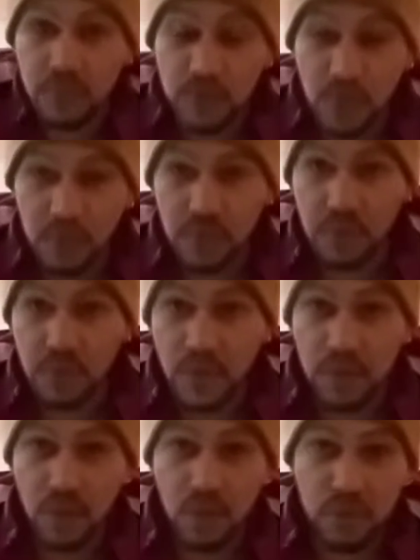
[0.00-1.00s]
something, you can
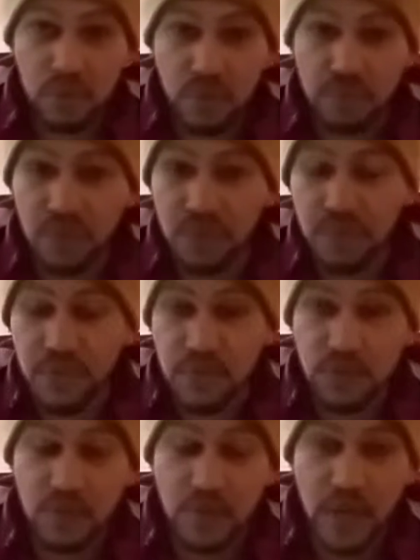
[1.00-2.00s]
hold on your feet
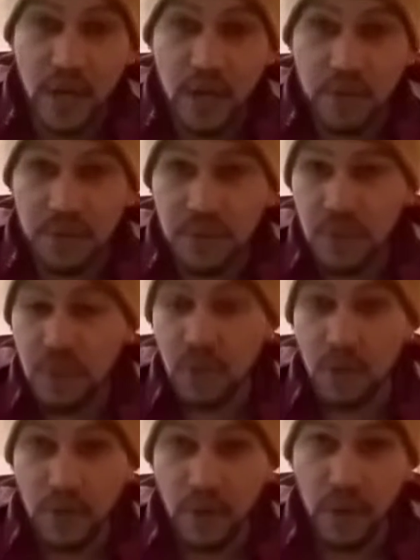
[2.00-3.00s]
to the couch.
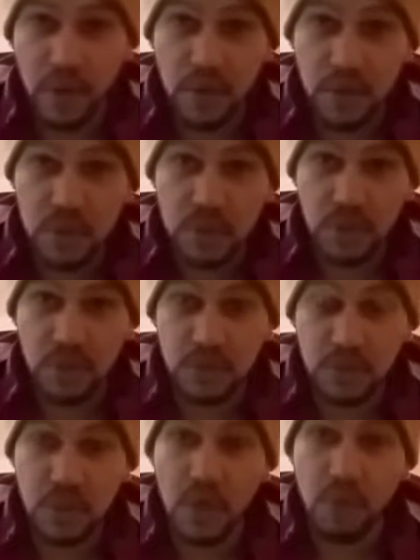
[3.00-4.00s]
Okay, so this
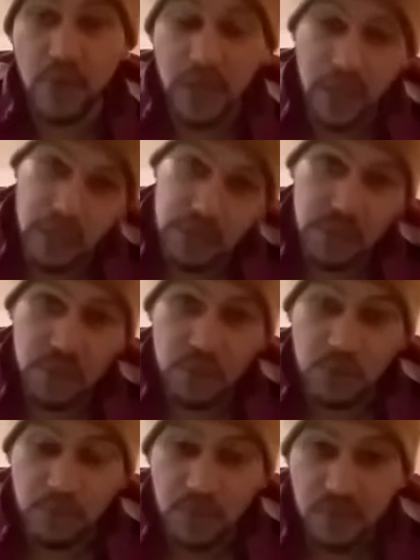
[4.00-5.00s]
is how we're gonna execute the
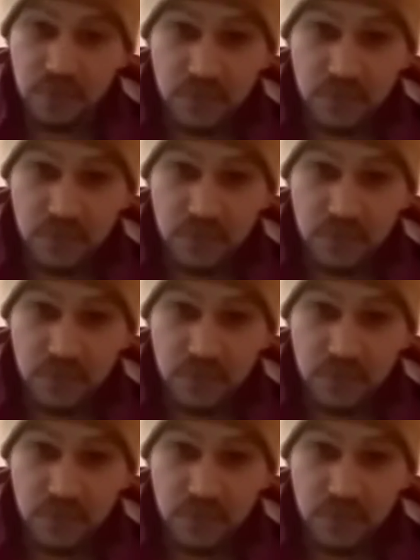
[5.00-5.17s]
move.